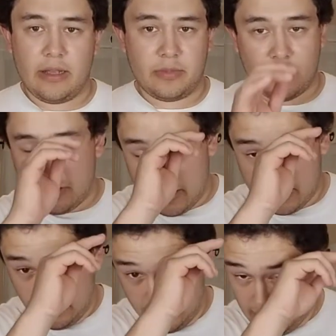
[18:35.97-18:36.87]
starter
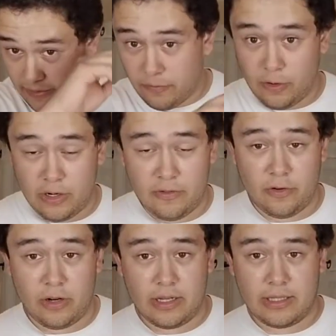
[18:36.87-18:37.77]
hats to get for any of
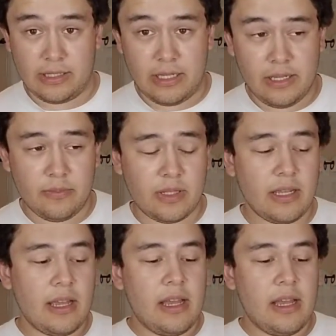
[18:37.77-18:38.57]
your guys' teams.